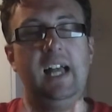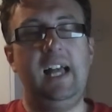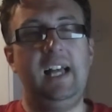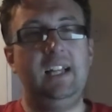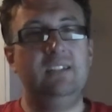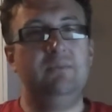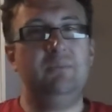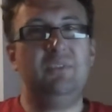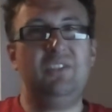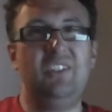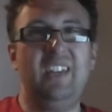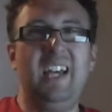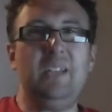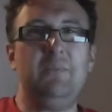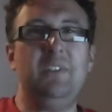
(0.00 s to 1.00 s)
And
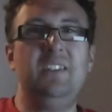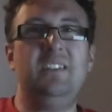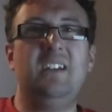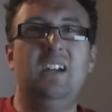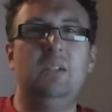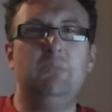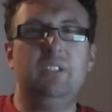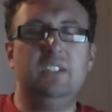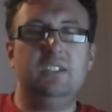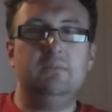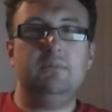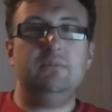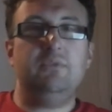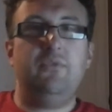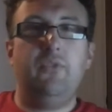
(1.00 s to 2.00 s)
so that's been done, but
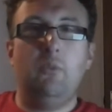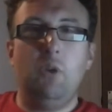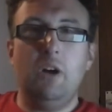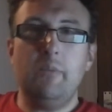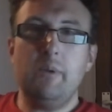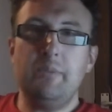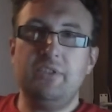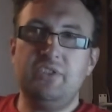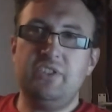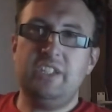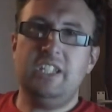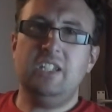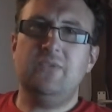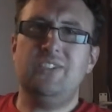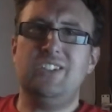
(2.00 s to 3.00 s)
from what I remember
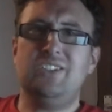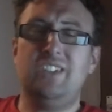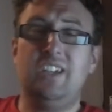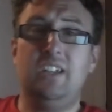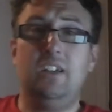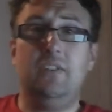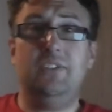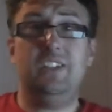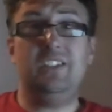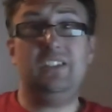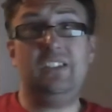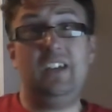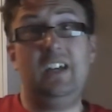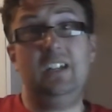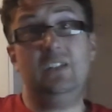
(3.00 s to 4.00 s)
seeing of the, desi of the
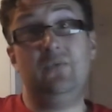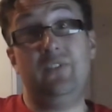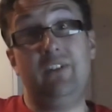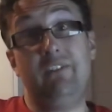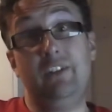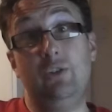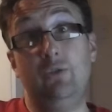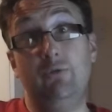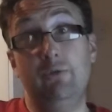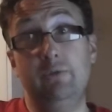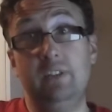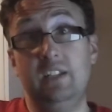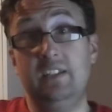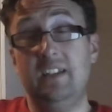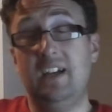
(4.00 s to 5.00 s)
designs, very
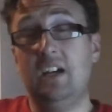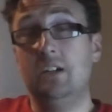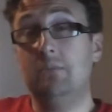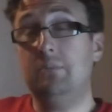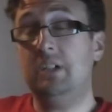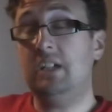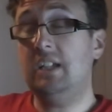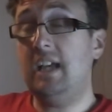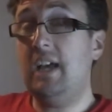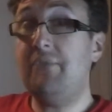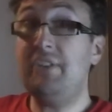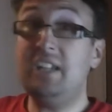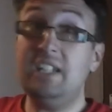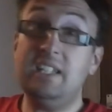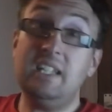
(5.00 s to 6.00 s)
crudely done. But
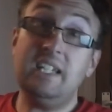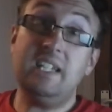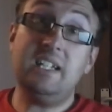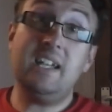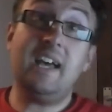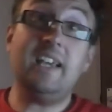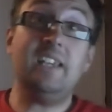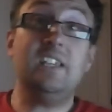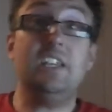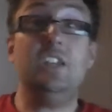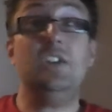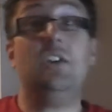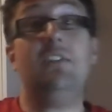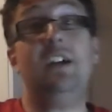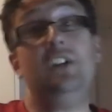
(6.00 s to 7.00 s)
evidently
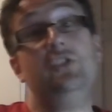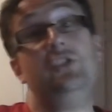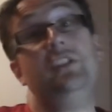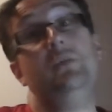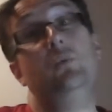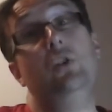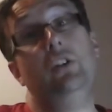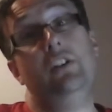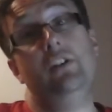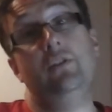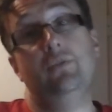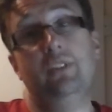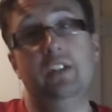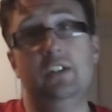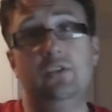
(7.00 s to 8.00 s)
Nike are actually working
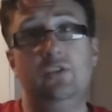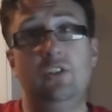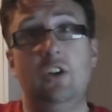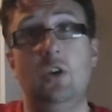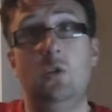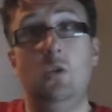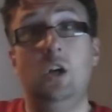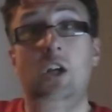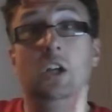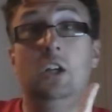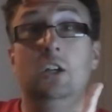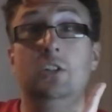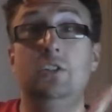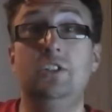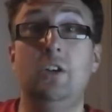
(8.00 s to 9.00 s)
on these, so
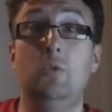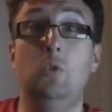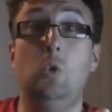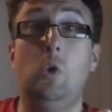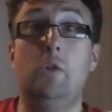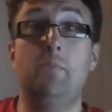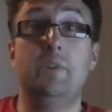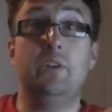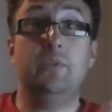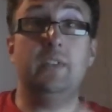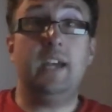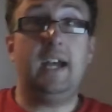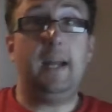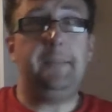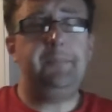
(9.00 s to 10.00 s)
don't quote me on
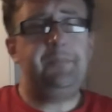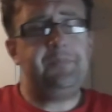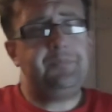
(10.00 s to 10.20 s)
that.